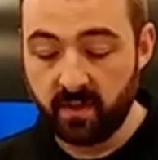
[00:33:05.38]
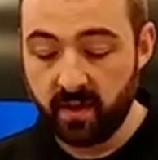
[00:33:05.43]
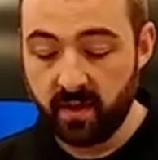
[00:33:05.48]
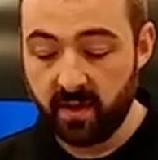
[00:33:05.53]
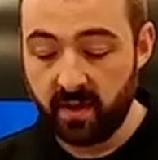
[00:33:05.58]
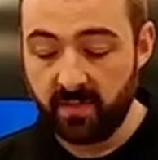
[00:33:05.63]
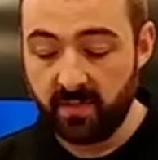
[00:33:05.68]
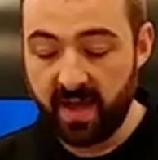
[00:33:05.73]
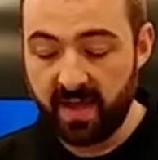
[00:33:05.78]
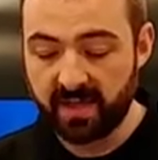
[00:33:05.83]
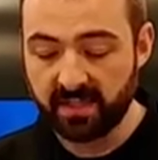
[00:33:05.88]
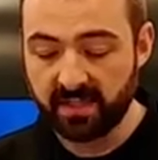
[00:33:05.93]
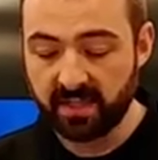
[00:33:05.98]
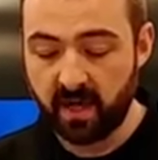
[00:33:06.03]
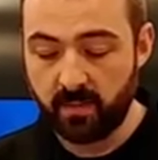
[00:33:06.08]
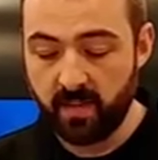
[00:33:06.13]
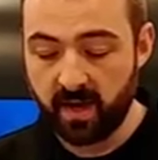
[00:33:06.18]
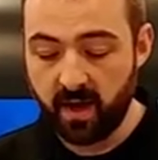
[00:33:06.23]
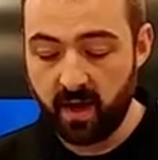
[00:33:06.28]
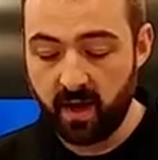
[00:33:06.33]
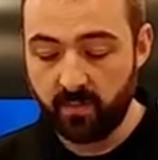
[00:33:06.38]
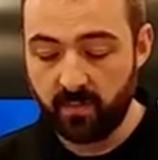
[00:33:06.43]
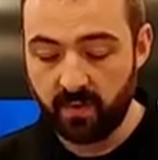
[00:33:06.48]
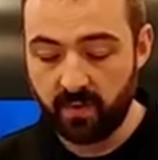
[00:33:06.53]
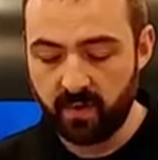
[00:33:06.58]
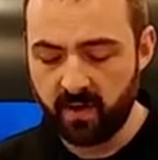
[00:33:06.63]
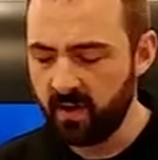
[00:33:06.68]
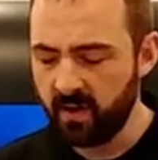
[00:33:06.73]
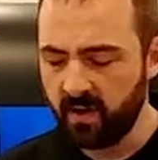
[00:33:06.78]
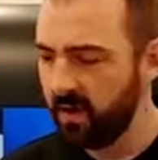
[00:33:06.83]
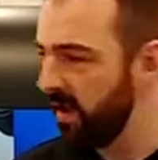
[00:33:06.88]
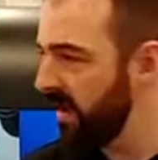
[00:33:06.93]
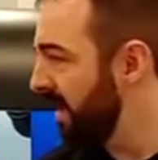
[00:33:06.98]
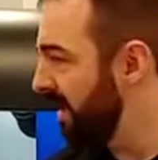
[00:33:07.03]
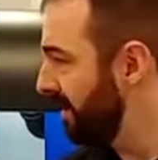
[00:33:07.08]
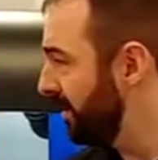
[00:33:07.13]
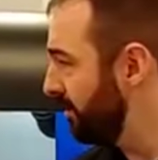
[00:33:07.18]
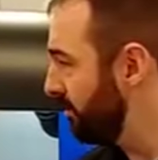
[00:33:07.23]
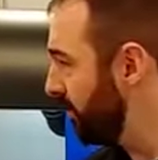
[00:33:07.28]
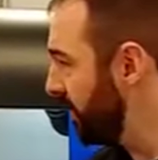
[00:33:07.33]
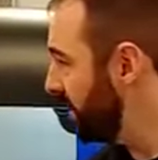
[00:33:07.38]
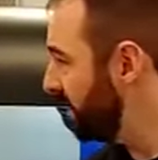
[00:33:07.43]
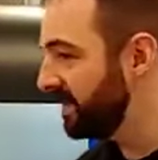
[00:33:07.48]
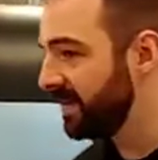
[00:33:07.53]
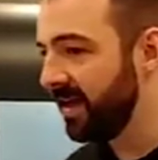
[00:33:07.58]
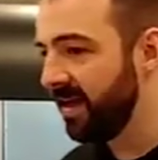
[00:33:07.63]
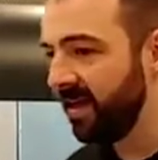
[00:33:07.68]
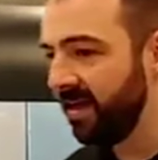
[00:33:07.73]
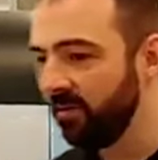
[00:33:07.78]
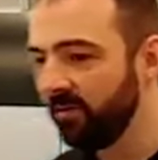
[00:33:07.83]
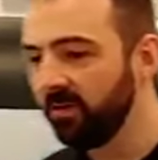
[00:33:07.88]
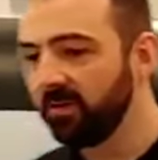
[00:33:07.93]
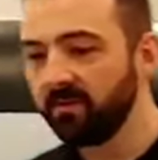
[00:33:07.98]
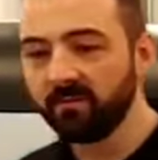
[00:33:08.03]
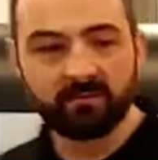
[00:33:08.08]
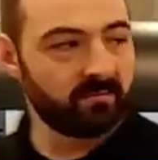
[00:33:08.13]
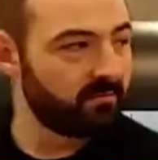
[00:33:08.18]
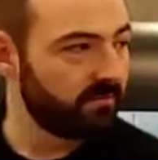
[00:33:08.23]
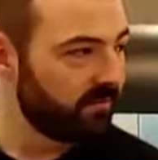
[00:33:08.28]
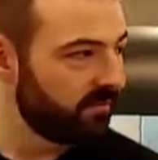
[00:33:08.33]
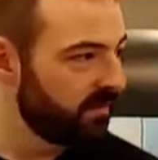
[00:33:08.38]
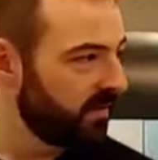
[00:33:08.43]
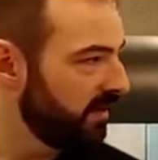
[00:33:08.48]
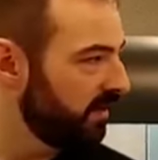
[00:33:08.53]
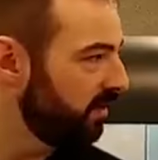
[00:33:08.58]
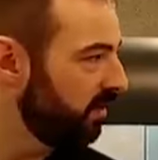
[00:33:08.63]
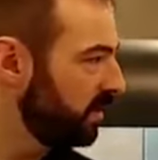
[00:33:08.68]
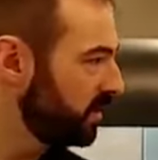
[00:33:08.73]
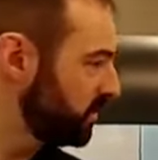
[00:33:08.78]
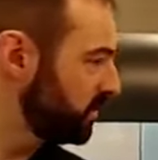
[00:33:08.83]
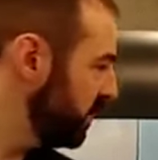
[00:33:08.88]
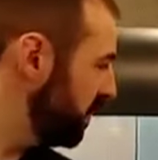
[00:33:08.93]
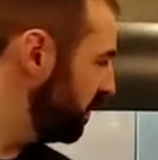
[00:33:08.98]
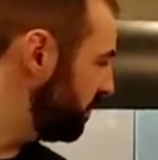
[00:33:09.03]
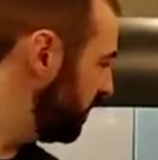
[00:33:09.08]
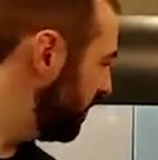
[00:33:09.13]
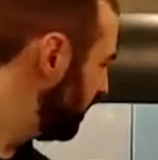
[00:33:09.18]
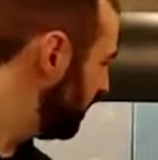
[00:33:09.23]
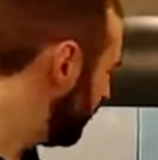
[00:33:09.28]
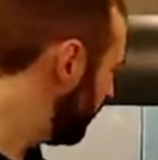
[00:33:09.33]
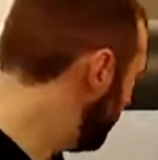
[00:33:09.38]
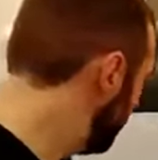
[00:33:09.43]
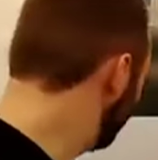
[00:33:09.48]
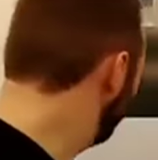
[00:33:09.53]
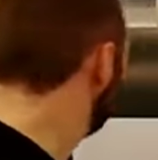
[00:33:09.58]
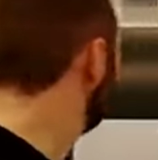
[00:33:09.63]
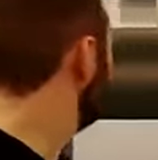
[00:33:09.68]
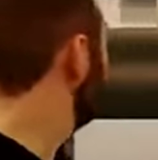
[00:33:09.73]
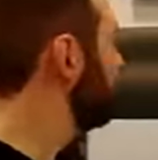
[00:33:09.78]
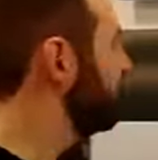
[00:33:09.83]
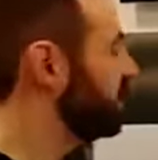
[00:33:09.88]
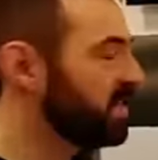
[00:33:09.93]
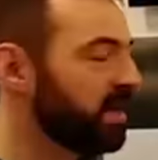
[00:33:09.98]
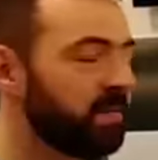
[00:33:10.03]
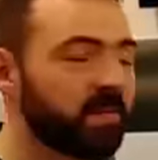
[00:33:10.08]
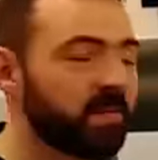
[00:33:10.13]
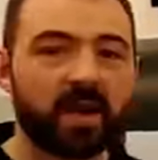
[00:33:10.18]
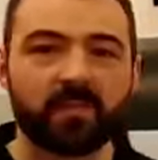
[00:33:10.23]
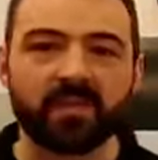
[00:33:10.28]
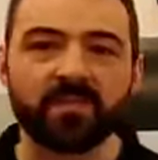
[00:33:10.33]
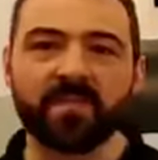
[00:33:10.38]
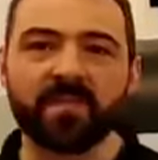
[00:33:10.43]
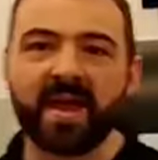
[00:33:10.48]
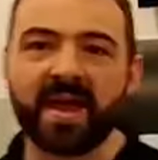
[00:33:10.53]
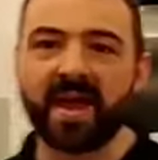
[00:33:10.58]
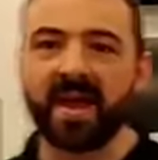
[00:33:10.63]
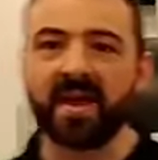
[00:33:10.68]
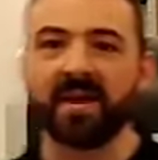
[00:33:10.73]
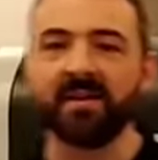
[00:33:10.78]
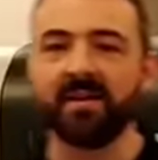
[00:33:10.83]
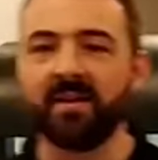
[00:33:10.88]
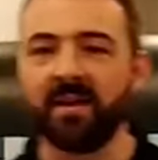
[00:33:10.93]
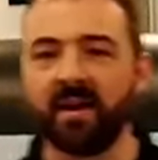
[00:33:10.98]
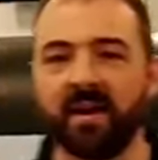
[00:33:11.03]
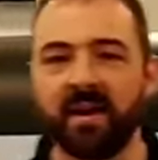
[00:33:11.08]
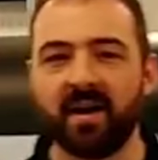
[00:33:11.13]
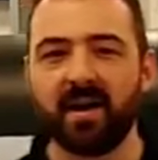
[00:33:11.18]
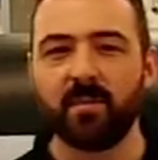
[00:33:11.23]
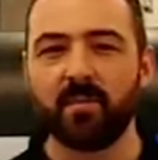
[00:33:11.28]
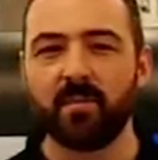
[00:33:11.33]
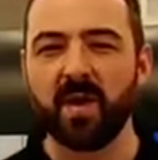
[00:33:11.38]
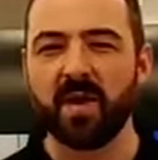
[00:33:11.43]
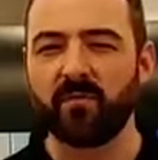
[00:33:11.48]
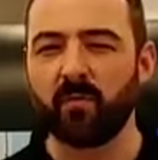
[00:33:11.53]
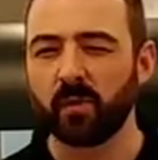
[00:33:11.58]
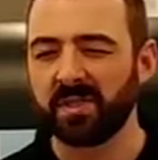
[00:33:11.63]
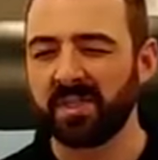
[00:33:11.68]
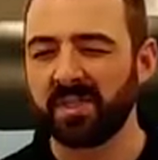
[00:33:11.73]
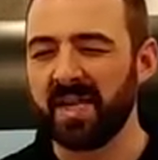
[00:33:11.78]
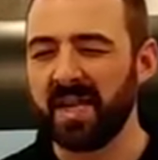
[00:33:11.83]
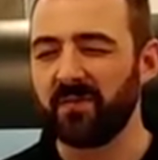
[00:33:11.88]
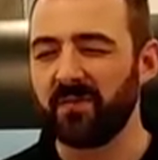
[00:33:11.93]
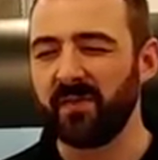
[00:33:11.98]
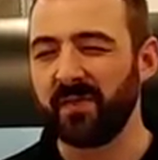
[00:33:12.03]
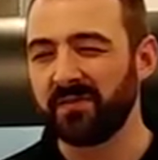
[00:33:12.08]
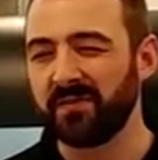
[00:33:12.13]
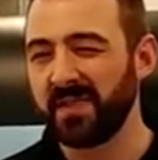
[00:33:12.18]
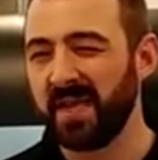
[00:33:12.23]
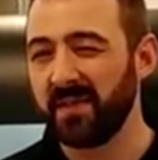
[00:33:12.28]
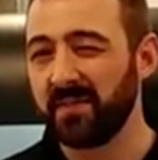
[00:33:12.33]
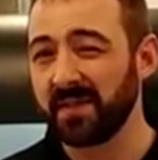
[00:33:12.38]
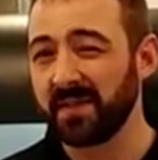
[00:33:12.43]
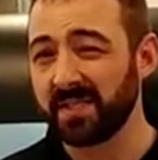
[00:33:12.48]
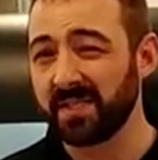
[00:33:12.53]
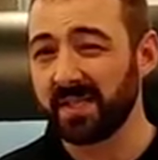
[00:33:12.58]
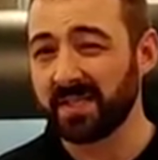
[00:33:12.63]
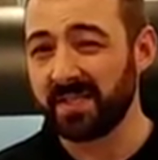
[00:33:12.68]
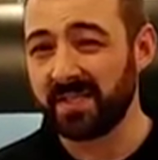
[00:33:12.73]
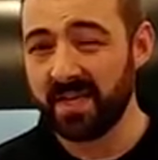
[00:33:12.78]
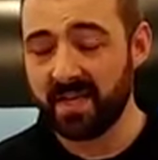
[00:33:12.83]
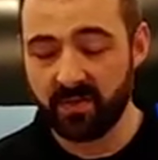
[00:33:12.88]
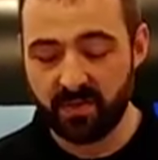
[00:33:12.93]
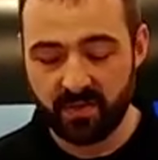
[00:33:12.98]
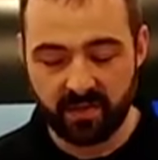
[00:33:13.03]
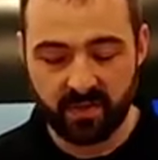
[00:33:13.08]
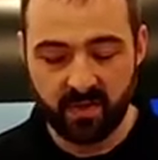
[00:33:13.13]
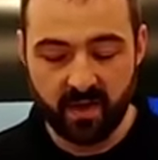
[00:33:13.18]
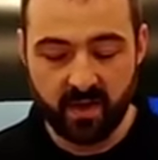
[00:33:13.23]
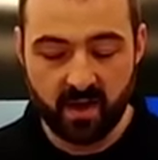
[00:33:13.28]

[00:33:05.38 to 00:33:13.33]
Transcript: That's coming up. I had it written down. I lost my paper. It's coming up in May, May 14th, 15th, and 16th.